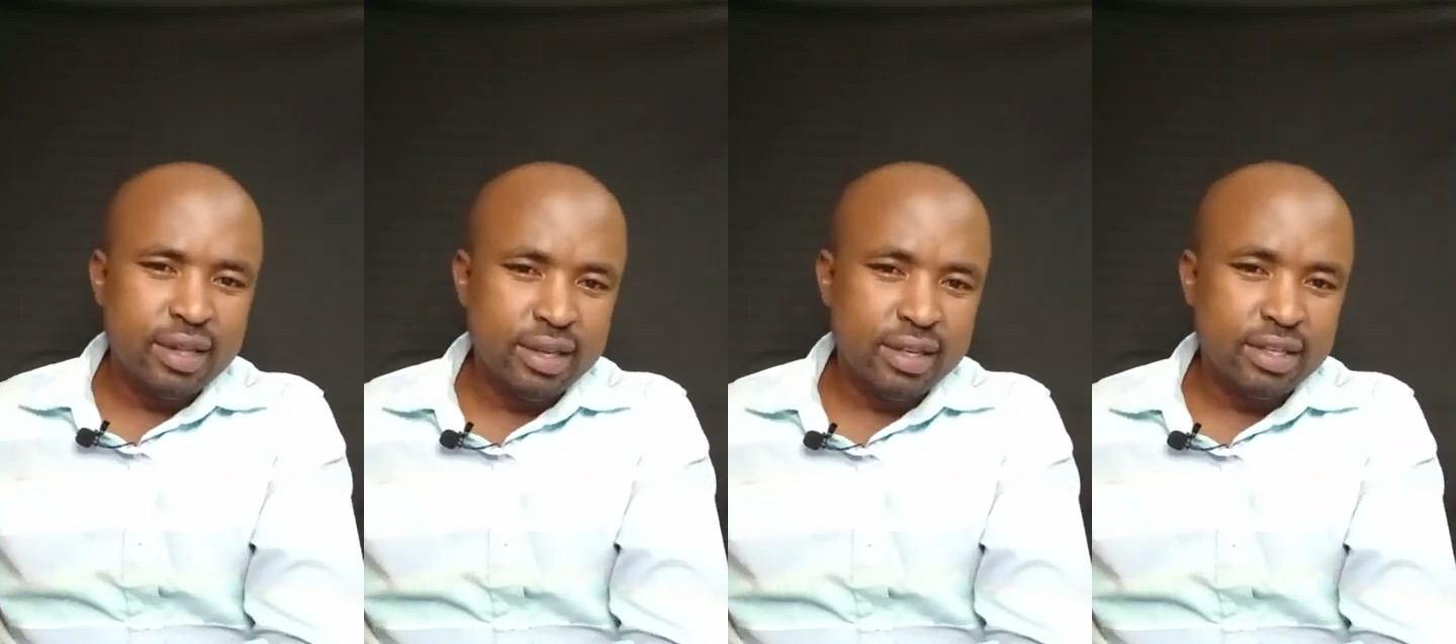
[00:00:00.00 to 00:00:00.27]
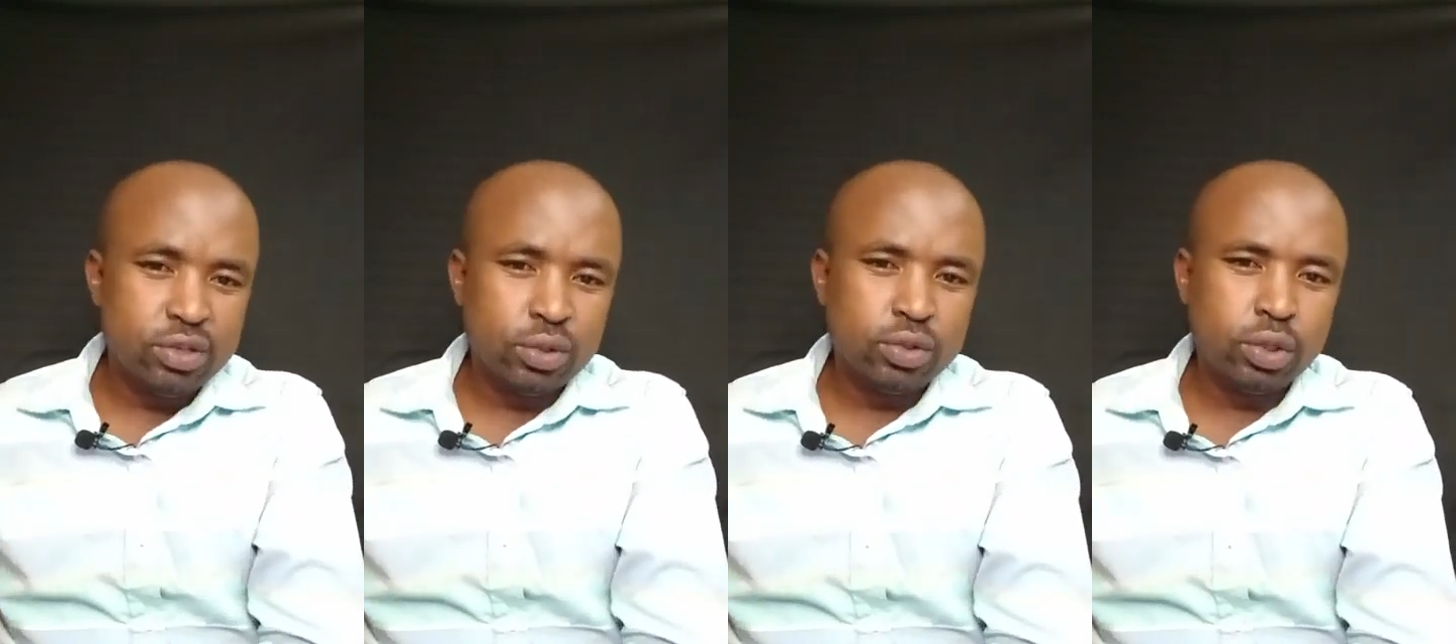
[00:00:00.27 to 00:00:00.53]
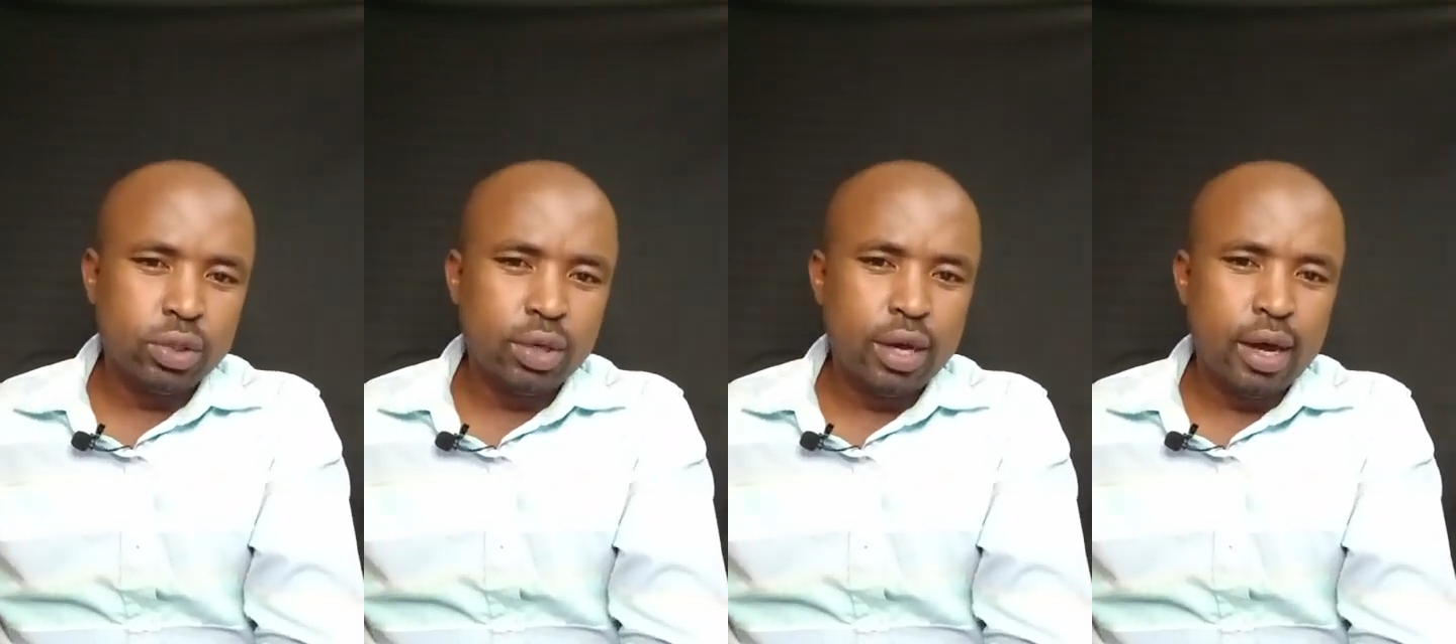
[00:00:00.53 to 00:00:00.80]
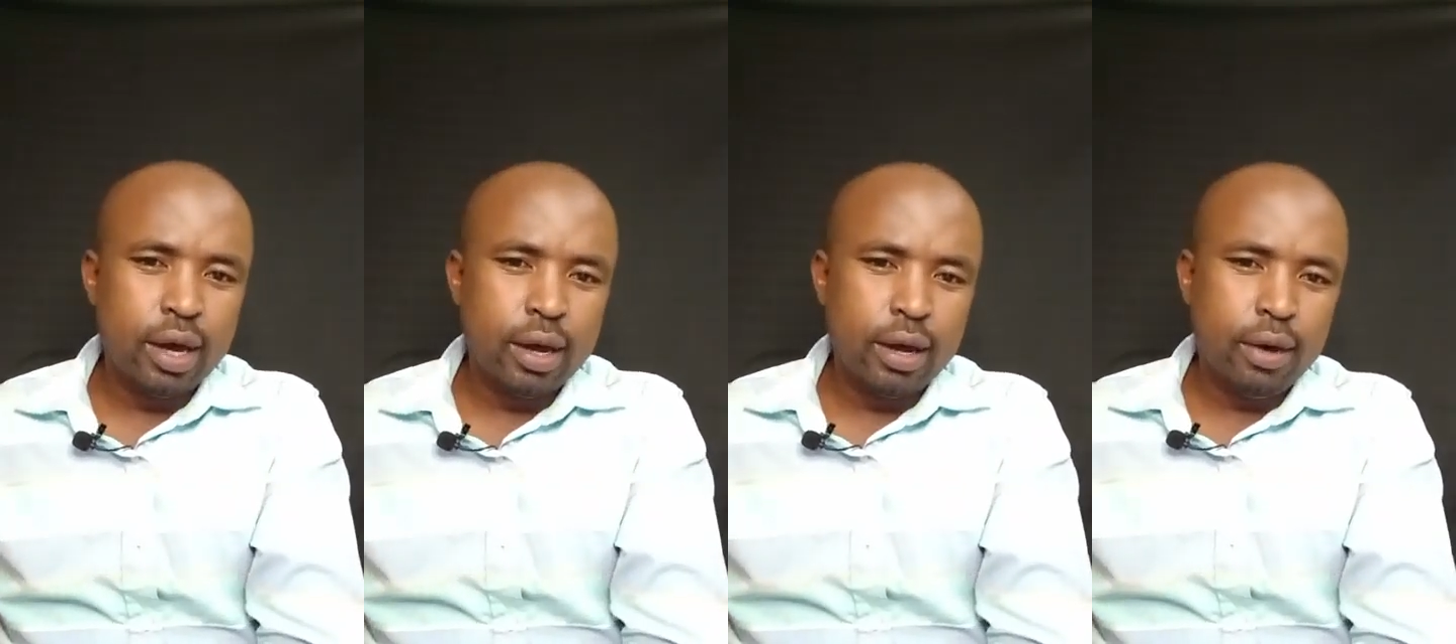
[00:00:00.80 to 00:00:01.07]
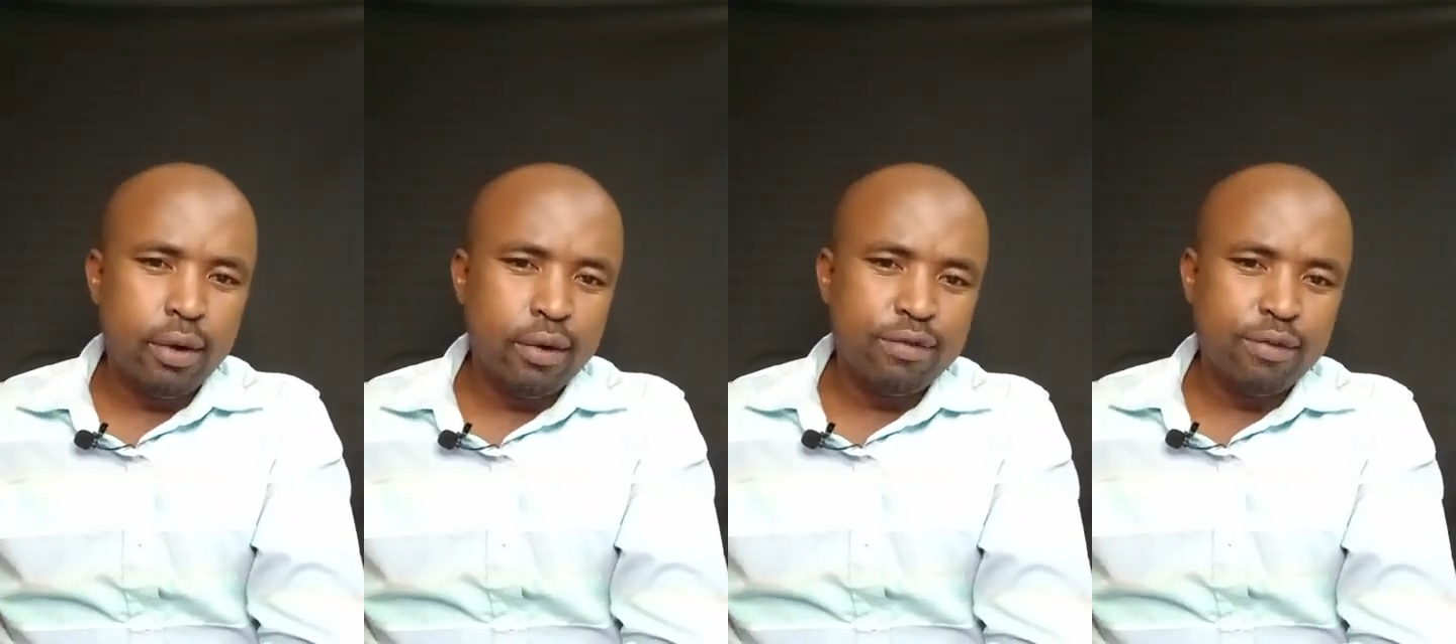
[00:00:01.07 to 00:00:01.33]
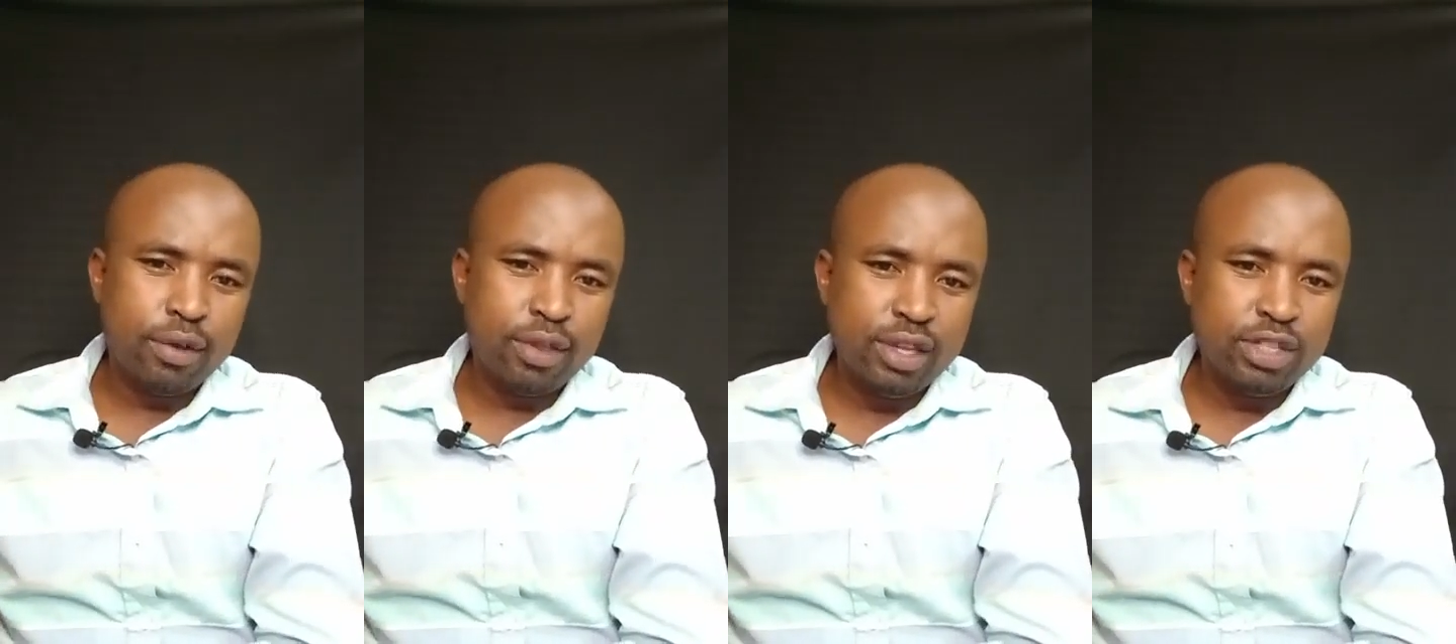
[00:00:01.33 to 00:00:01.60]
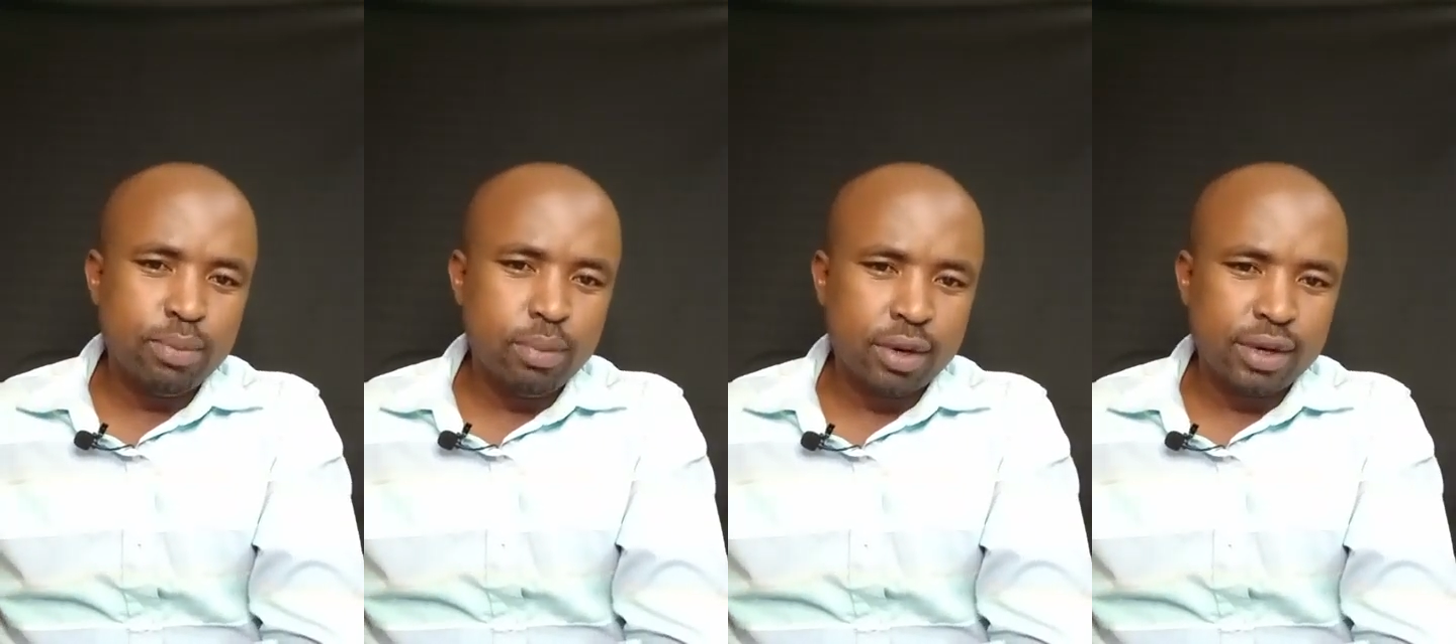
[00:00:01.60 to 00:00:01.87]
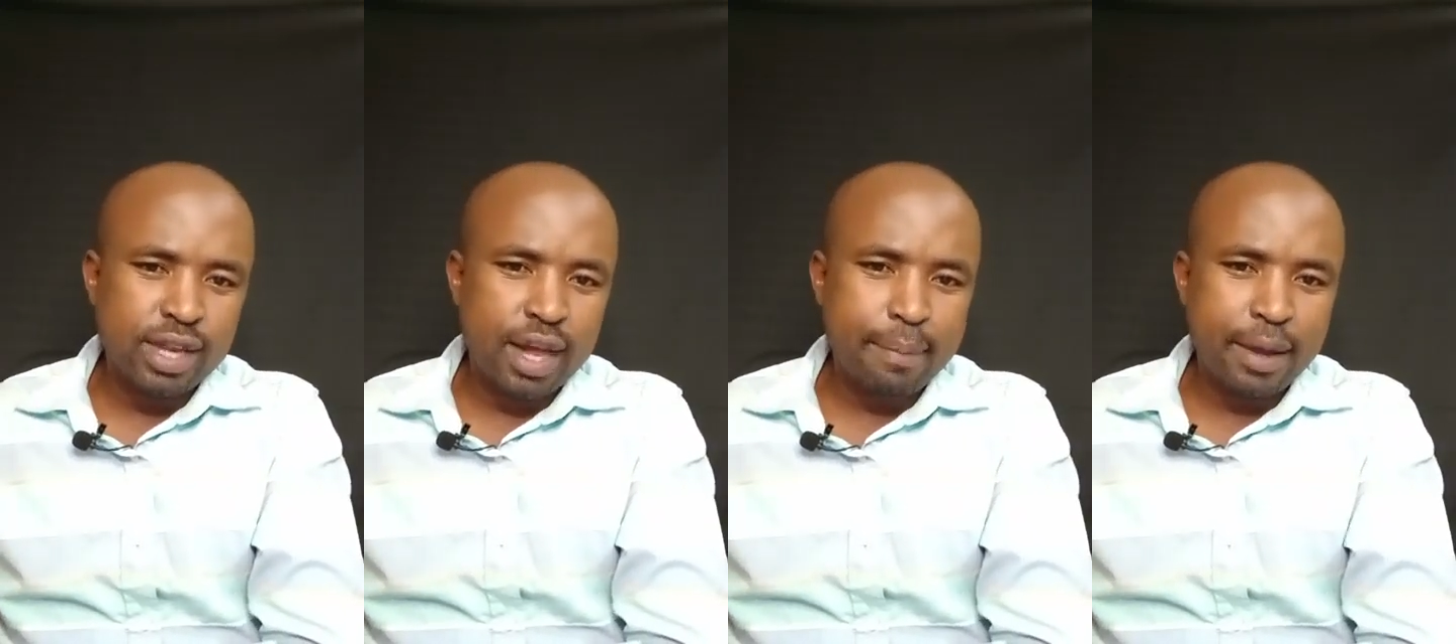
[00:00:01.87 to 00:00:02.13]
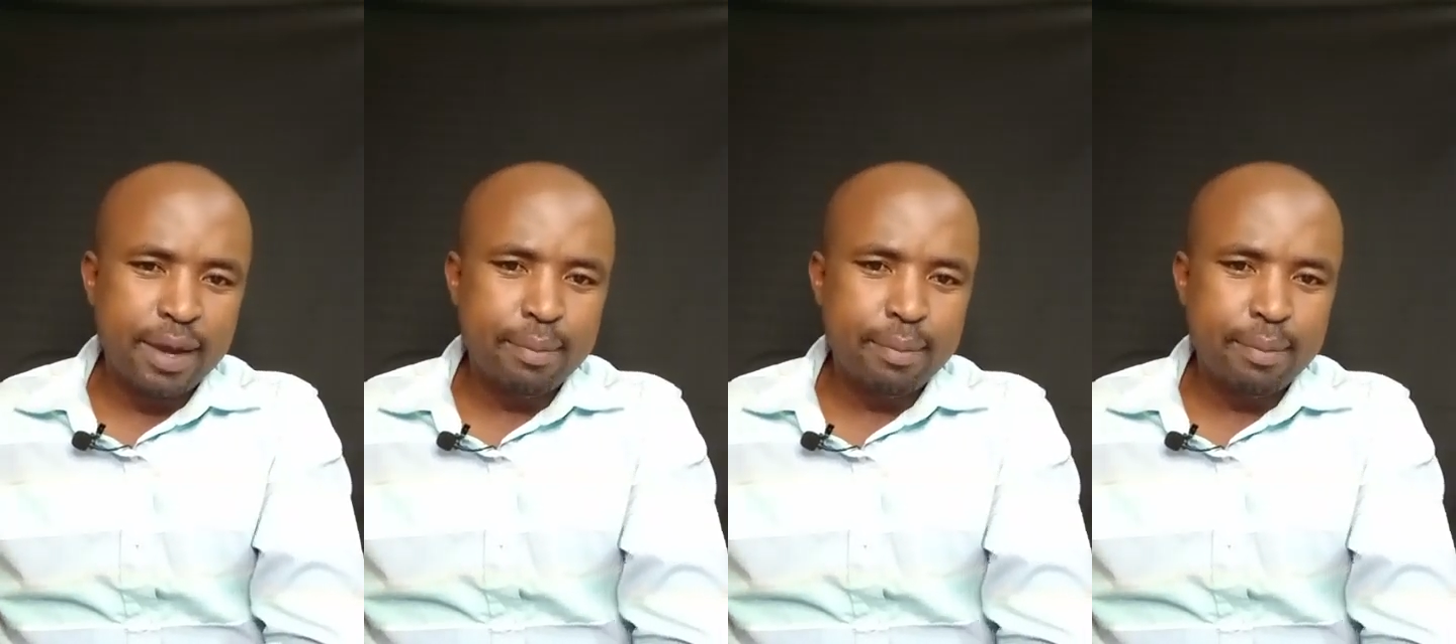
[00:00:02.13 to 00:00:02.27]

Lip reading: this auction or for these bonds happened.